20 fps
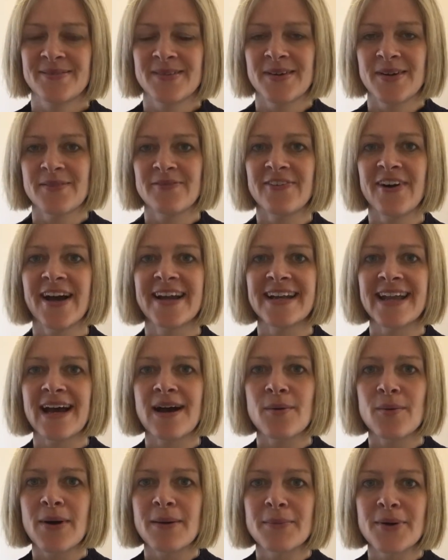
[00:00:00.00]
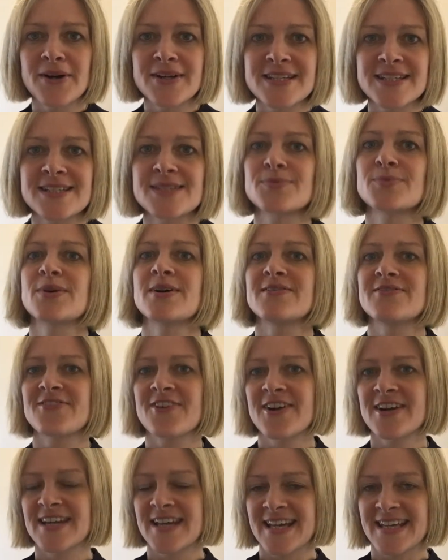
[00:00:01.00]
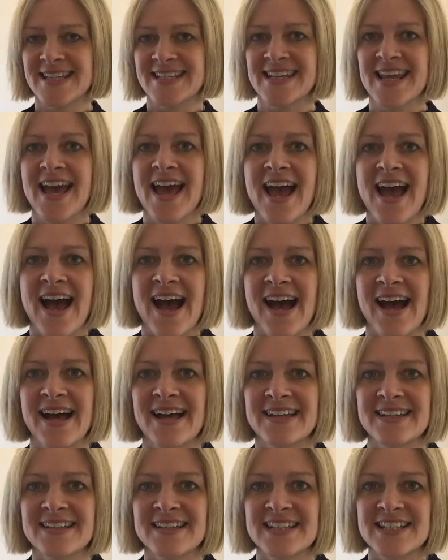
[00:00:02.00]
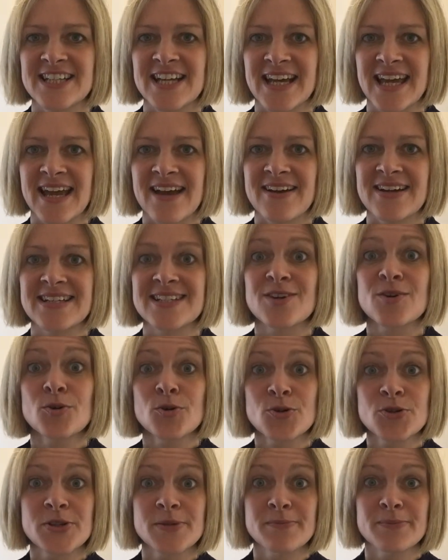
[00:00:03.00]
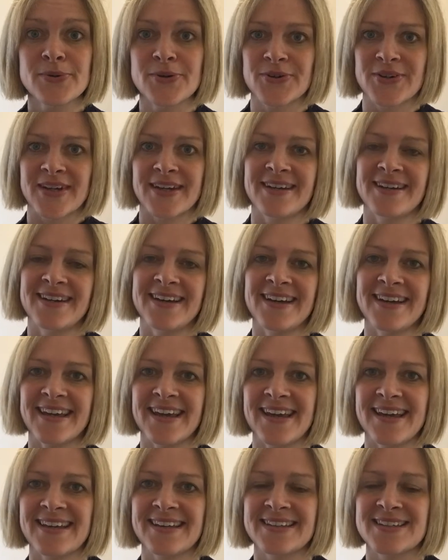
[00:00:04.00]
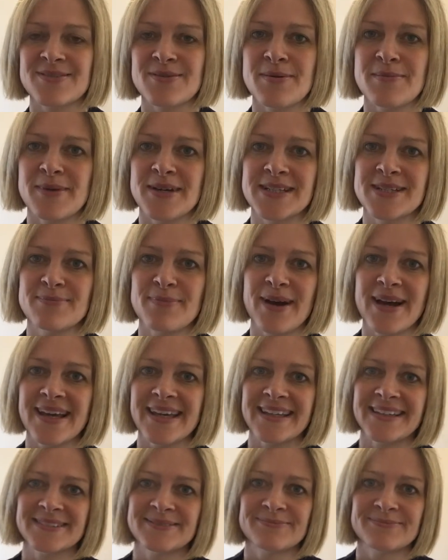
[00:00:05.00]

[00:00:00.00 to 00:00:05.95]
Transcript: find out why Martin doesn't work Fridays, and check out his awesome book. Okay, thanks very much, bye.